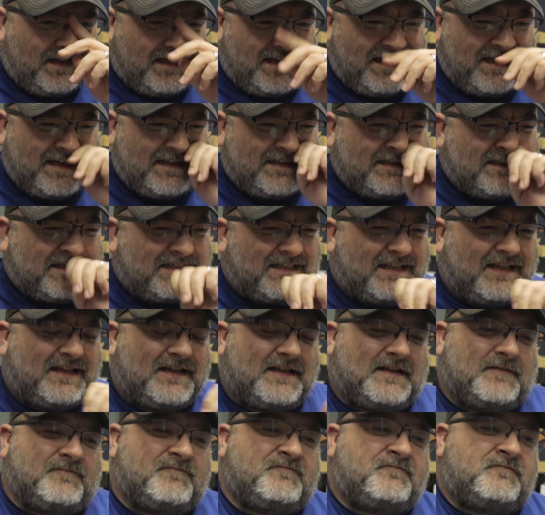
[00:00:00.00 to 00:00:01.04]
And
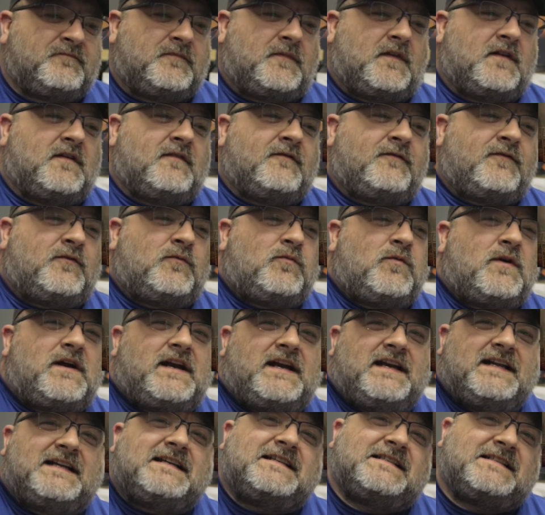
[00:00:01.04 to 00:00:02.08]
for what
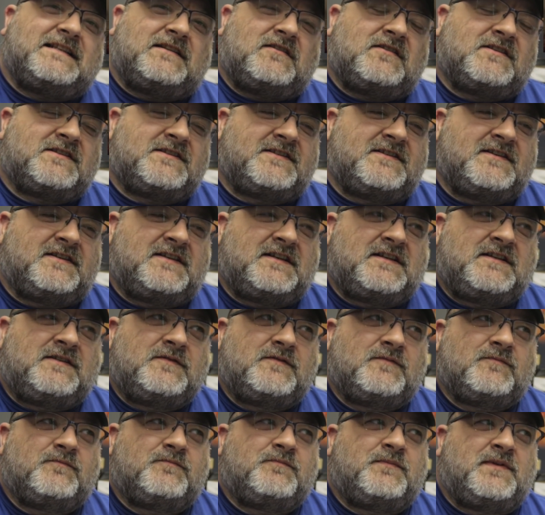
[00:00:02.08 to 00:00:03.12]
it is, it looks good,
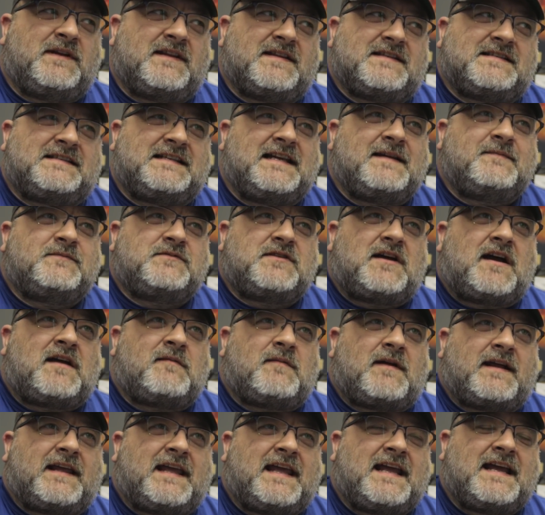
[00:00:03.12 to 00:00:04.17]
but at the same time,
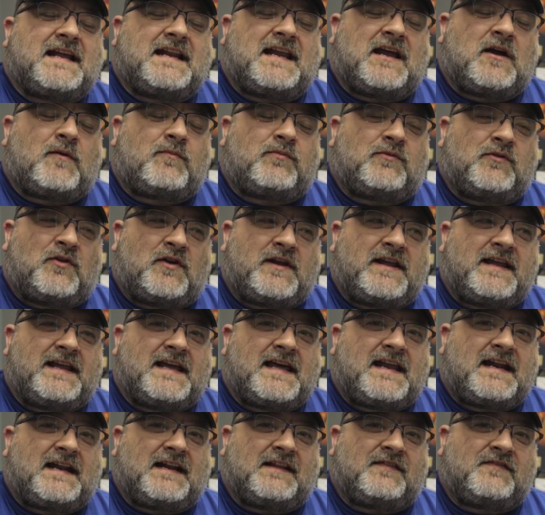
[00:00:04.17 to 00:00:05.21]
I can't help looking
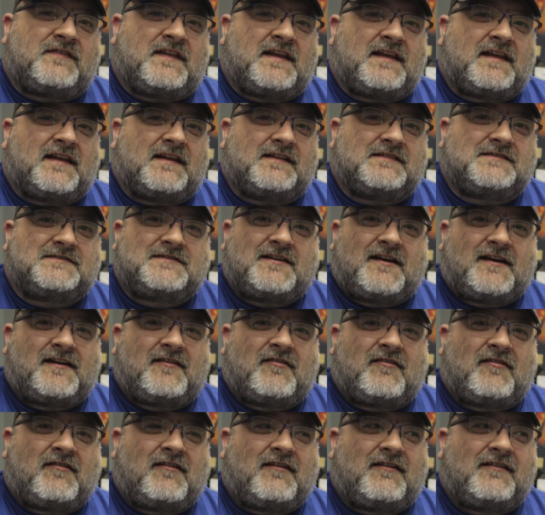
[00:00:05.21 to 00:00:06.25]
at it and thinking, Die
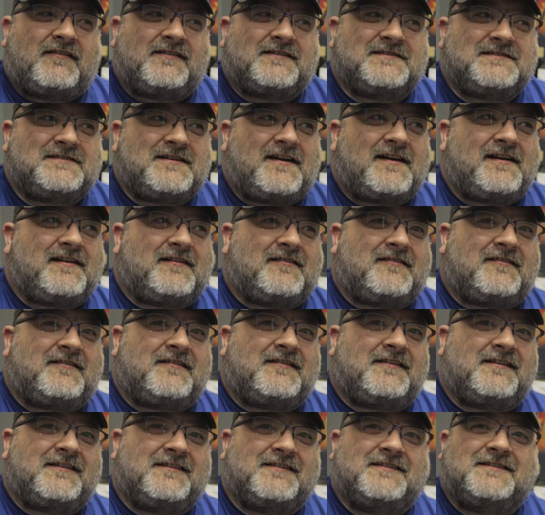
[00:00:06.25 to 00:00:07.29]
Hard, Die
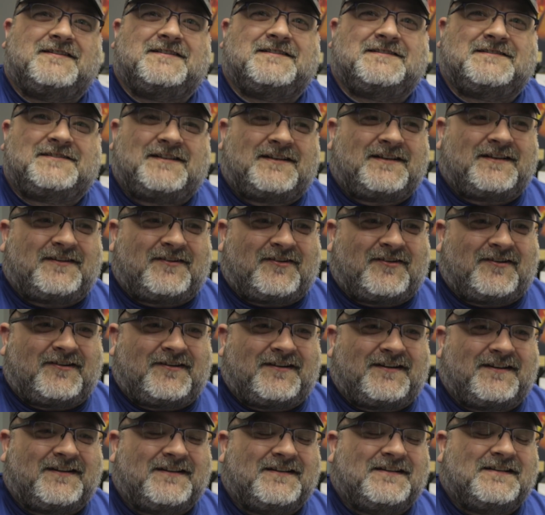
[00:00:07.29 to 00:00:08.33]
Hard, Die
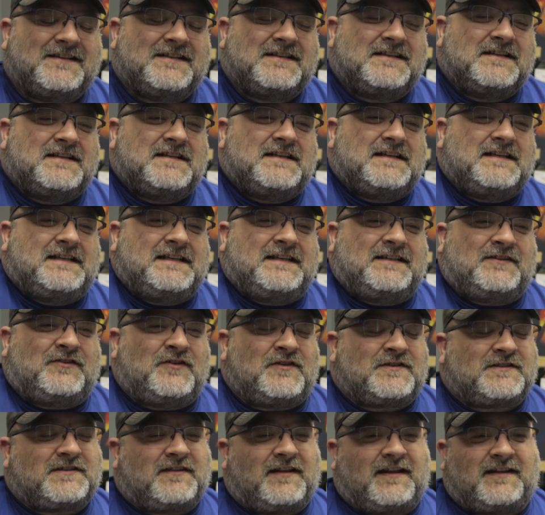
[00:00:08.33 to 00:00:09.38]
Hard. It
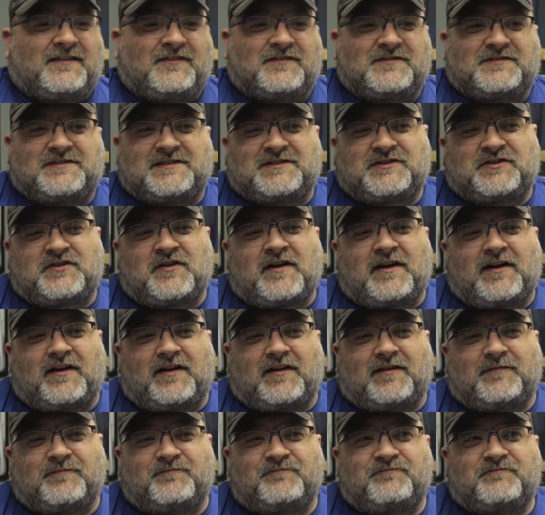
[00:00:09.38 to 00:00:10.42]
looks like they're just trying
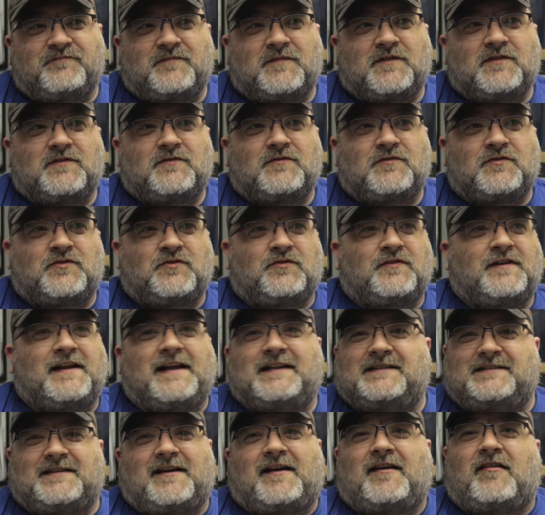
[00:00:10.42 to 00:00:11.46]
to
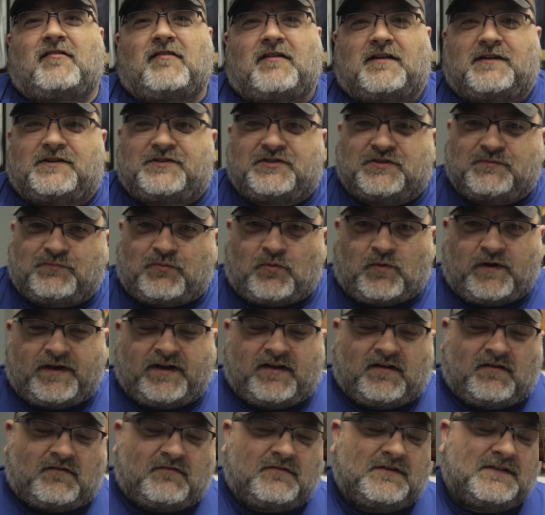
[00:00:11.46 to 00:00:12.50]
create Die Hard
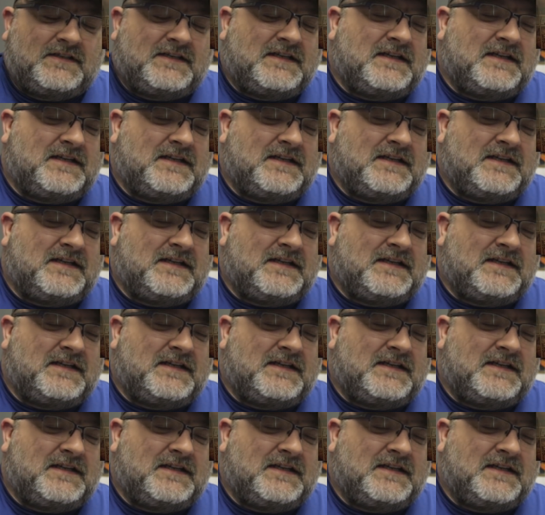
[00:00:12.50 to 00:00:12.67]
2.0.